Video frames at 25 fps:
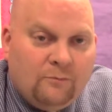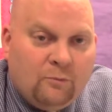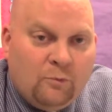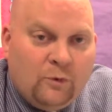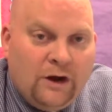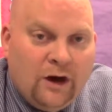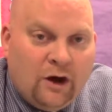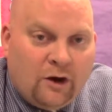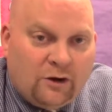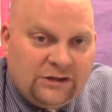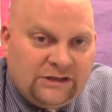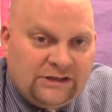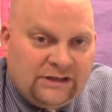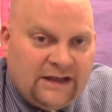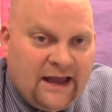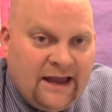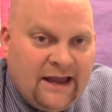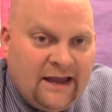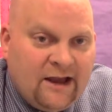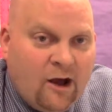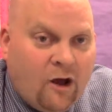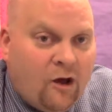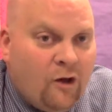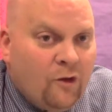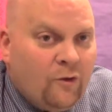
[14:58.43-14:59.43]
We are
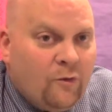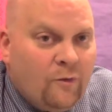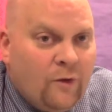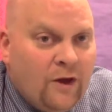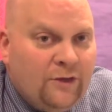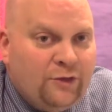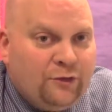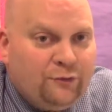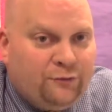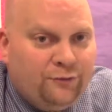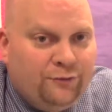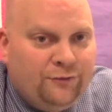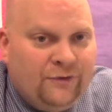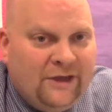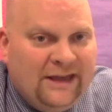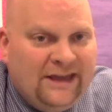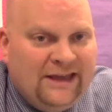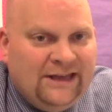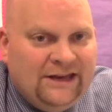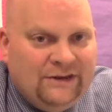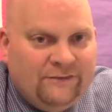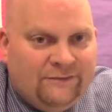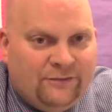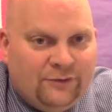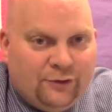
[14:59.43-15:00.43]
staying all the way through the
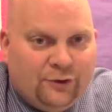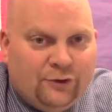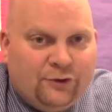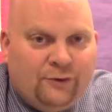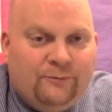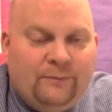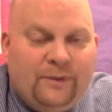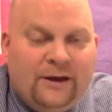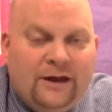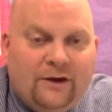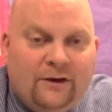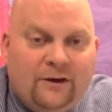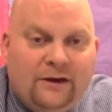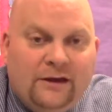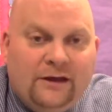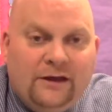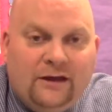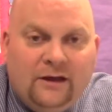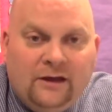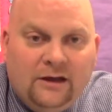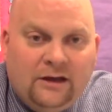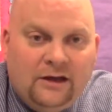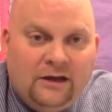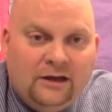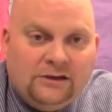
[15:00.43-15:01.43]
end of third
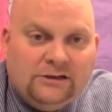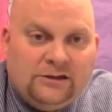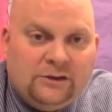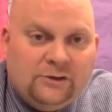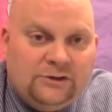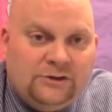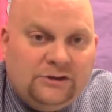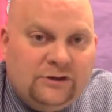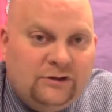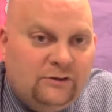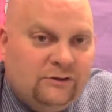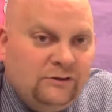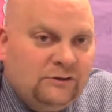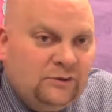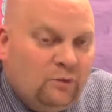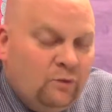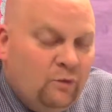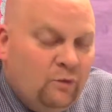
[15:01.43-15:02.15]
period, so students